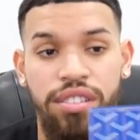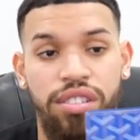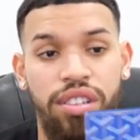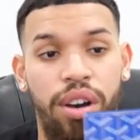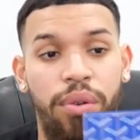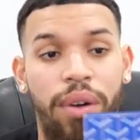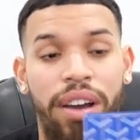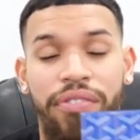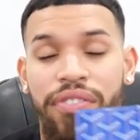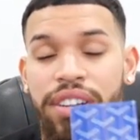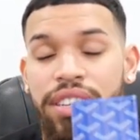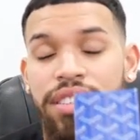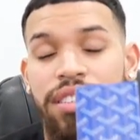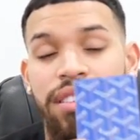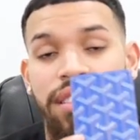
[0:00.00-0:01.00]
So I
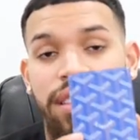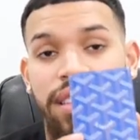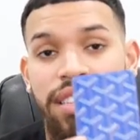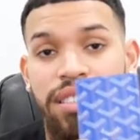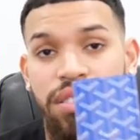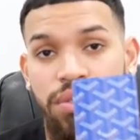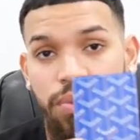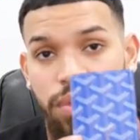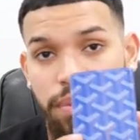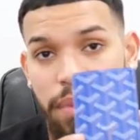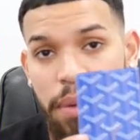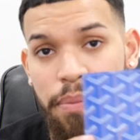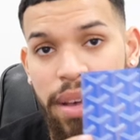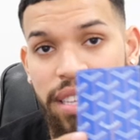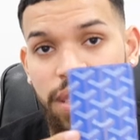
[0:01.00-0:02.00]
figured this was
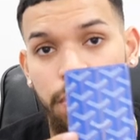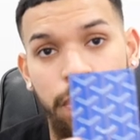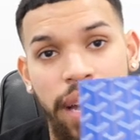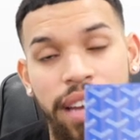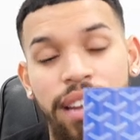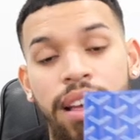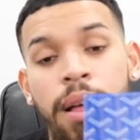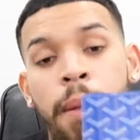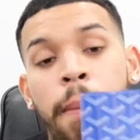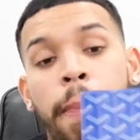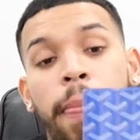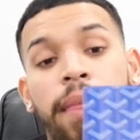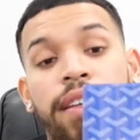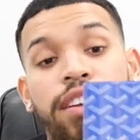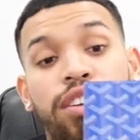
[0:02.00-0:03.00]
my best bet.
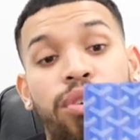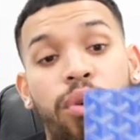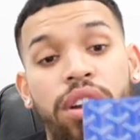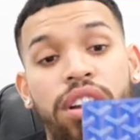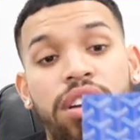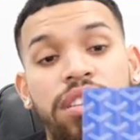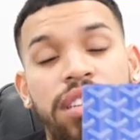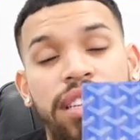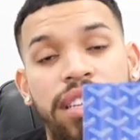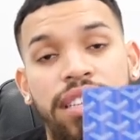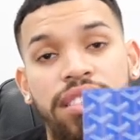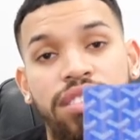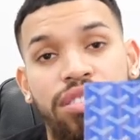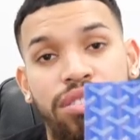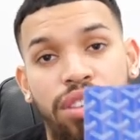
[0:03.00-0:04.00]
Goyard
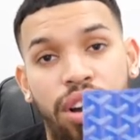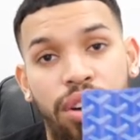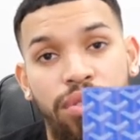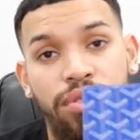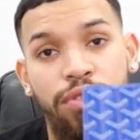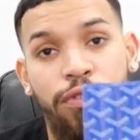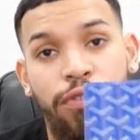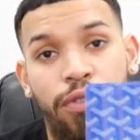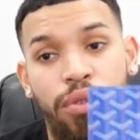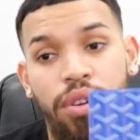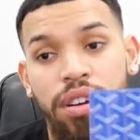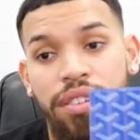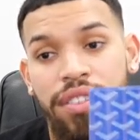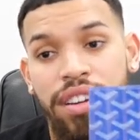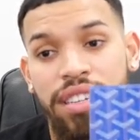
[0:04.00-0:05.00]
is known
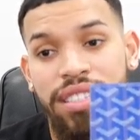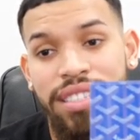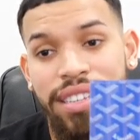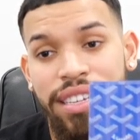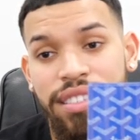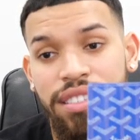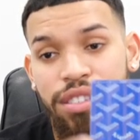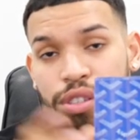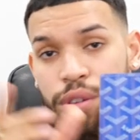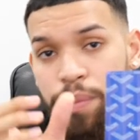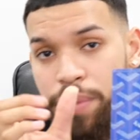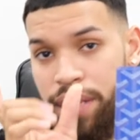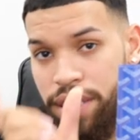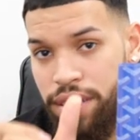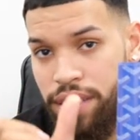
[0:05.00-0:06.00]
for their Saint
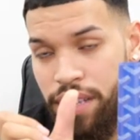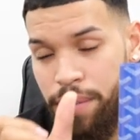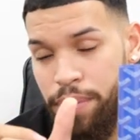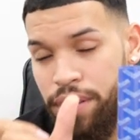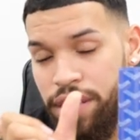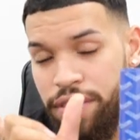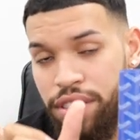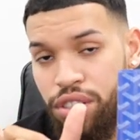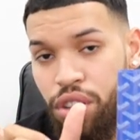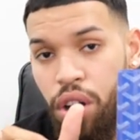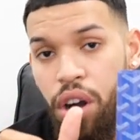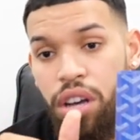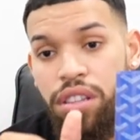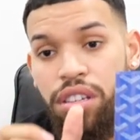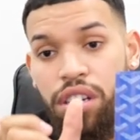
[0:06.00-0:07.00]
Sulpice, I believe it's
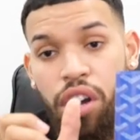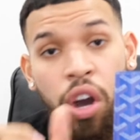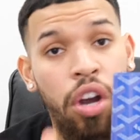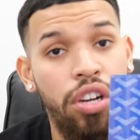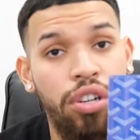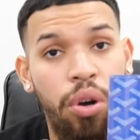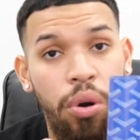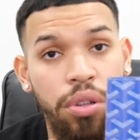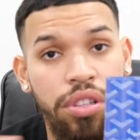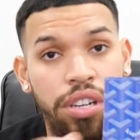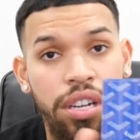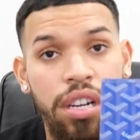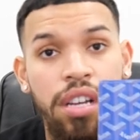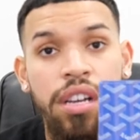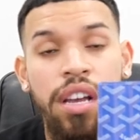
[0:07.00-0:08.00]
called, card
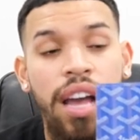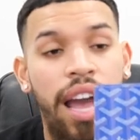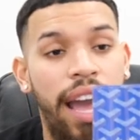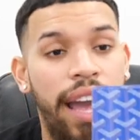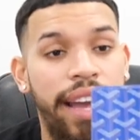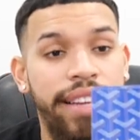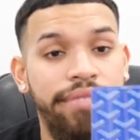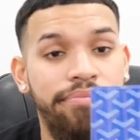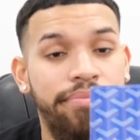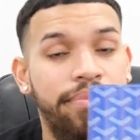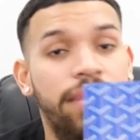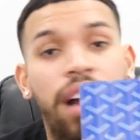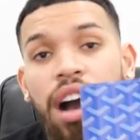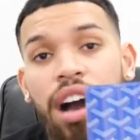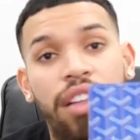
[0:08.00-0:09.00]
holder, and
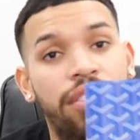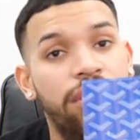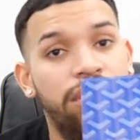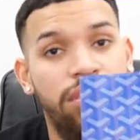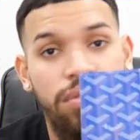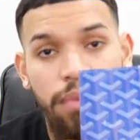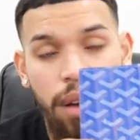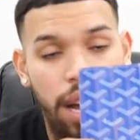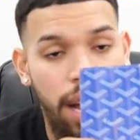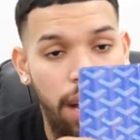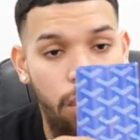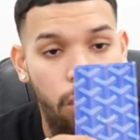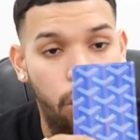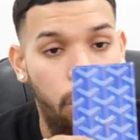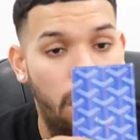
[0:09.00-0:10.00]
other
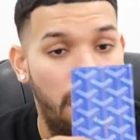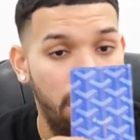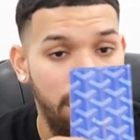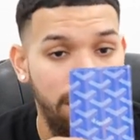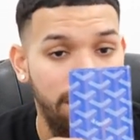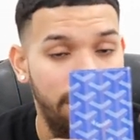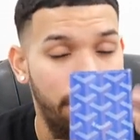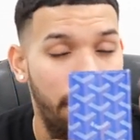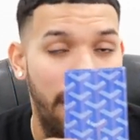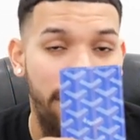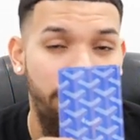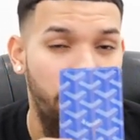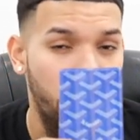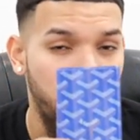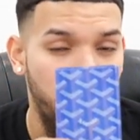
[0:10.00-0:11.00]
uh, wallets, the
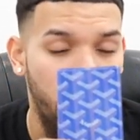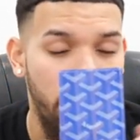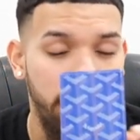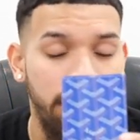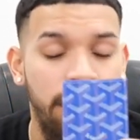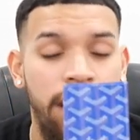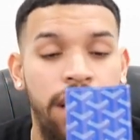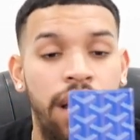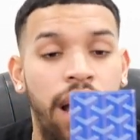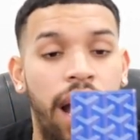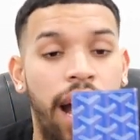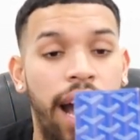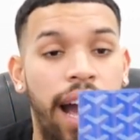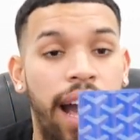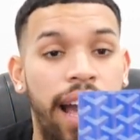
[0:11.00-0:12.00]
bifold one
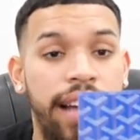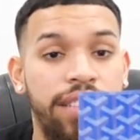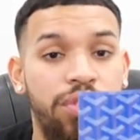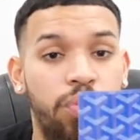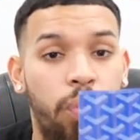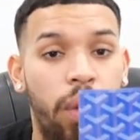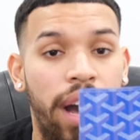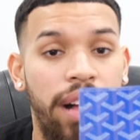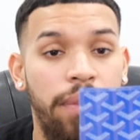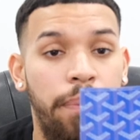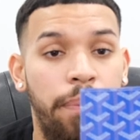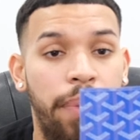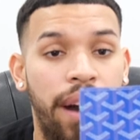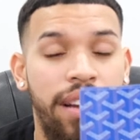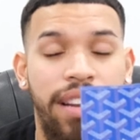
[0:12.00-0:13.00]
uh, as well,
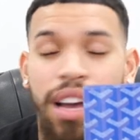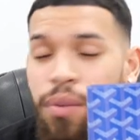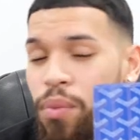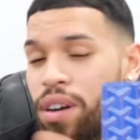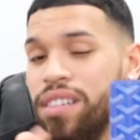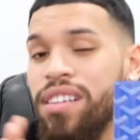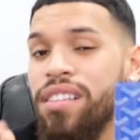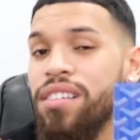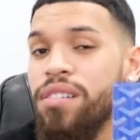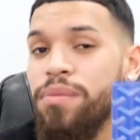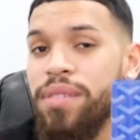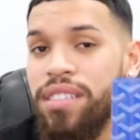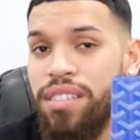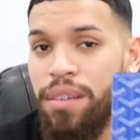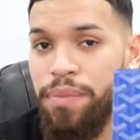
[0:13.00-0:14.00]
but I wanted a little
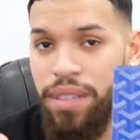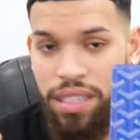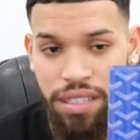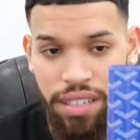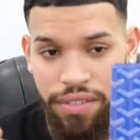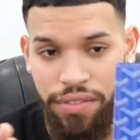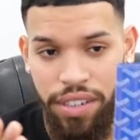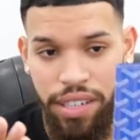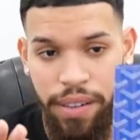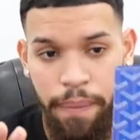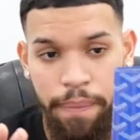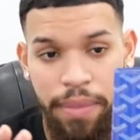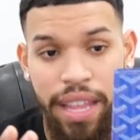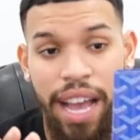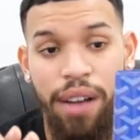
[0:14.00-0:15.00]
bit something different.
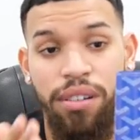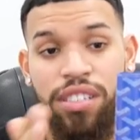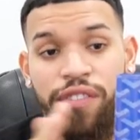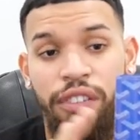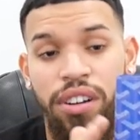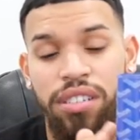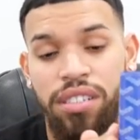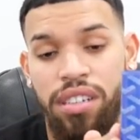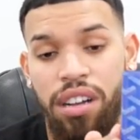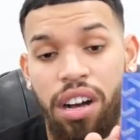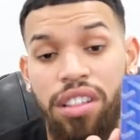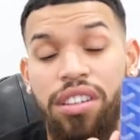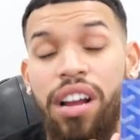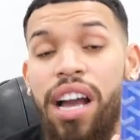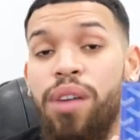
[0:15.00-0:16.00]
Now, as far as the
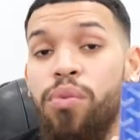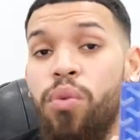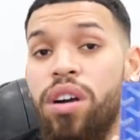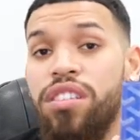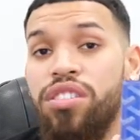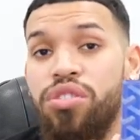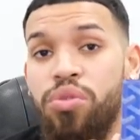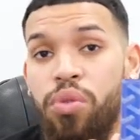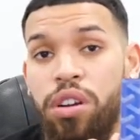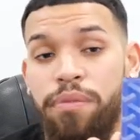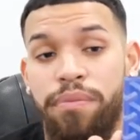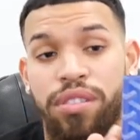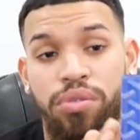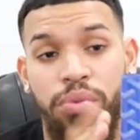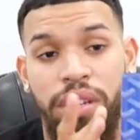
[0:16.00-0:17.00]
color, I was
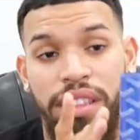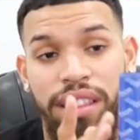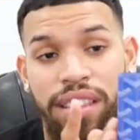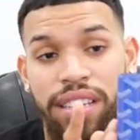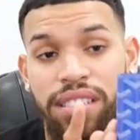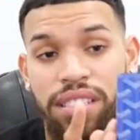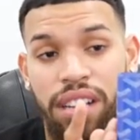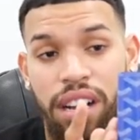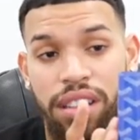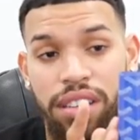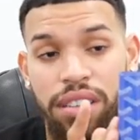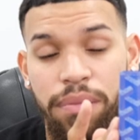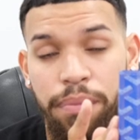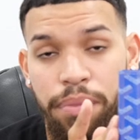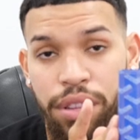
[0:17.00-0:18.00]
torn between this
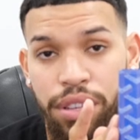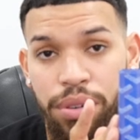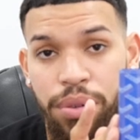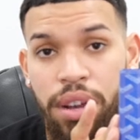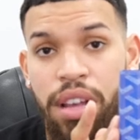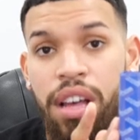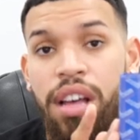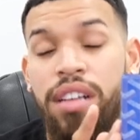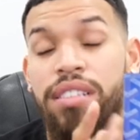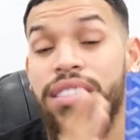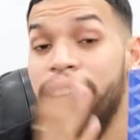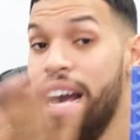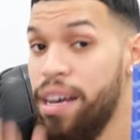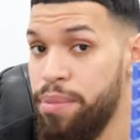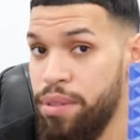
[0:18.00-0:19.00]
color, blue,
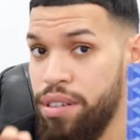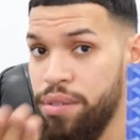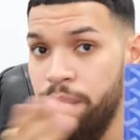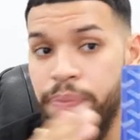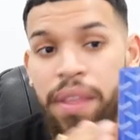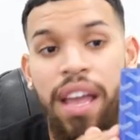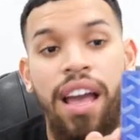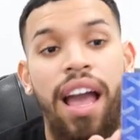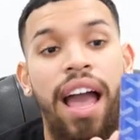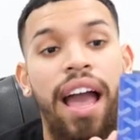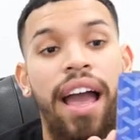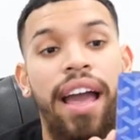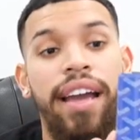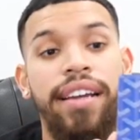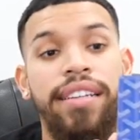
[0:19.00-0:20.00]
sky blue,
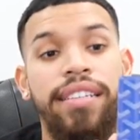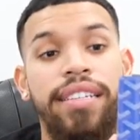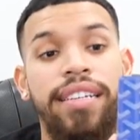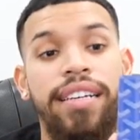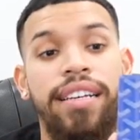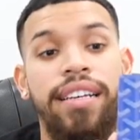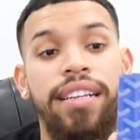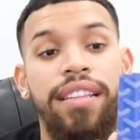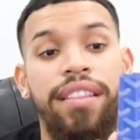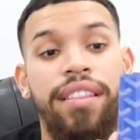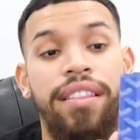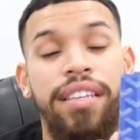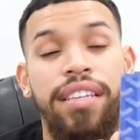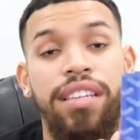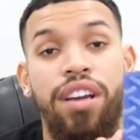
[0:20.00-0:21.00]
and
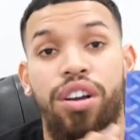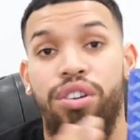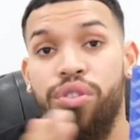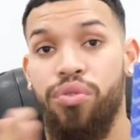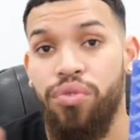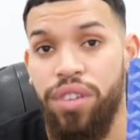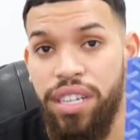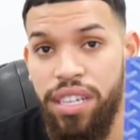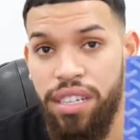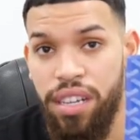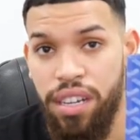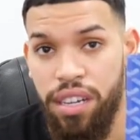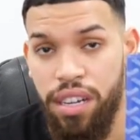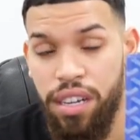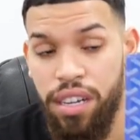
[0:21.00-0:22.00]
the green
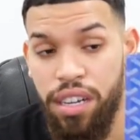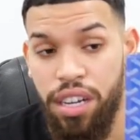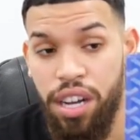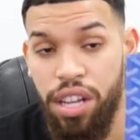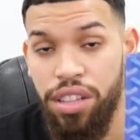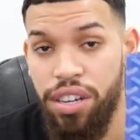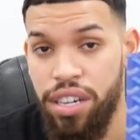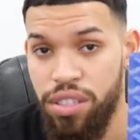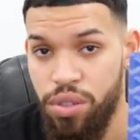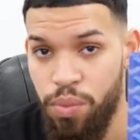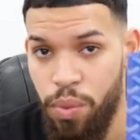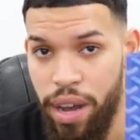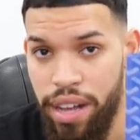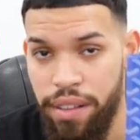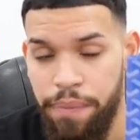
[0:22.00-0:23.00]
color
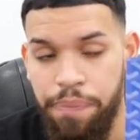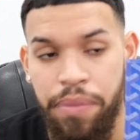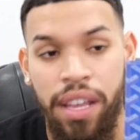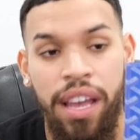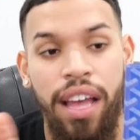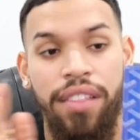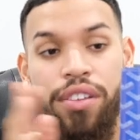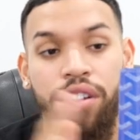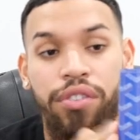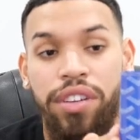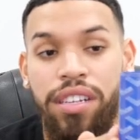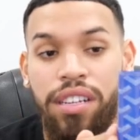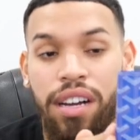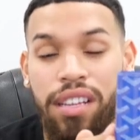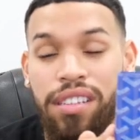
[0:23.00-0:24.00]
as well. The
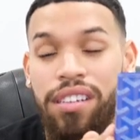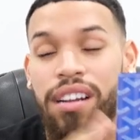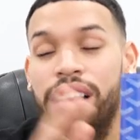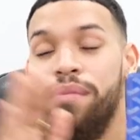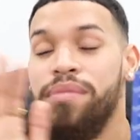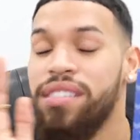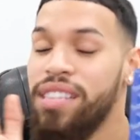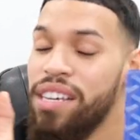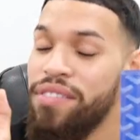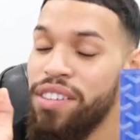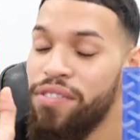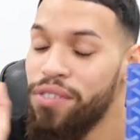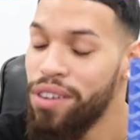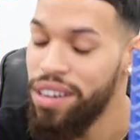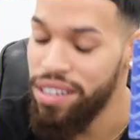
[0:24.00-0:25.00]
green color I'm
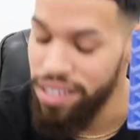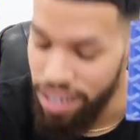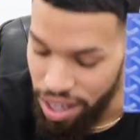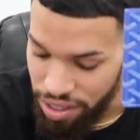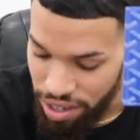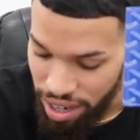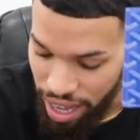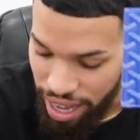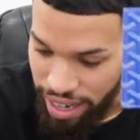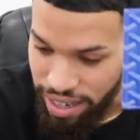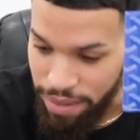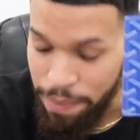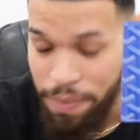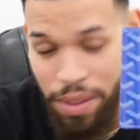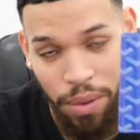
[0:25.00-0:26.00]
saving for another
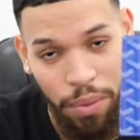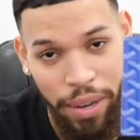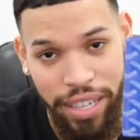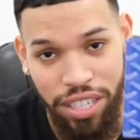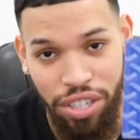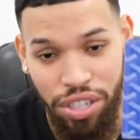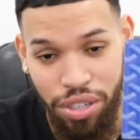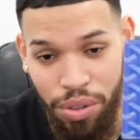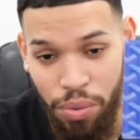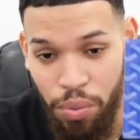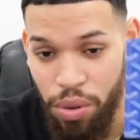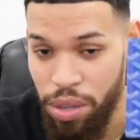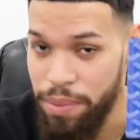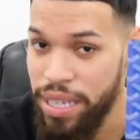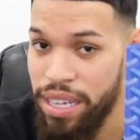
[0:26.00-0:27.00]
item, which
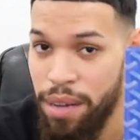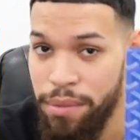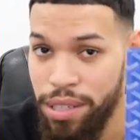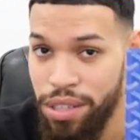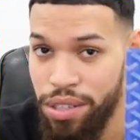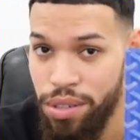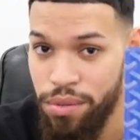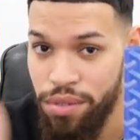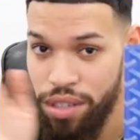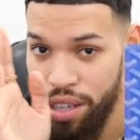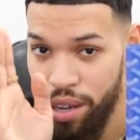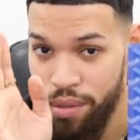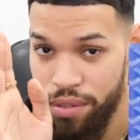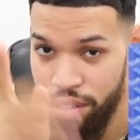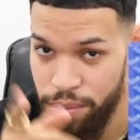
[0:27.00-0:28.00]
will be coming soon,
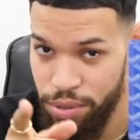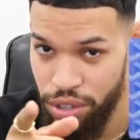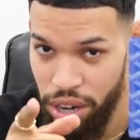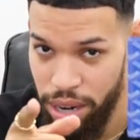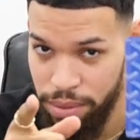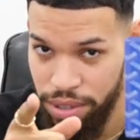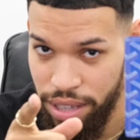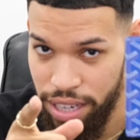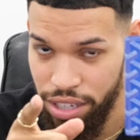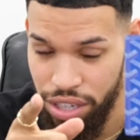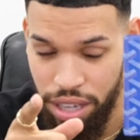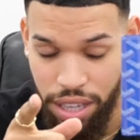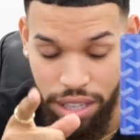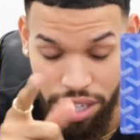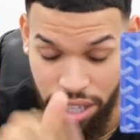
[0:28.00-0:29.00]
so subscribe to,
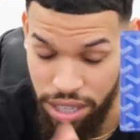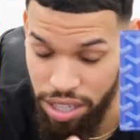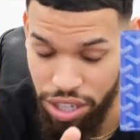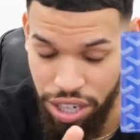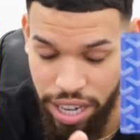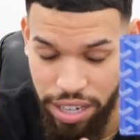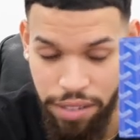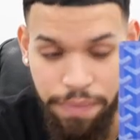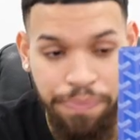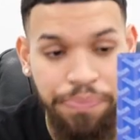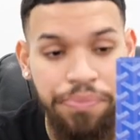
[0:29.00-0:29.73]
that, uh, to this channel.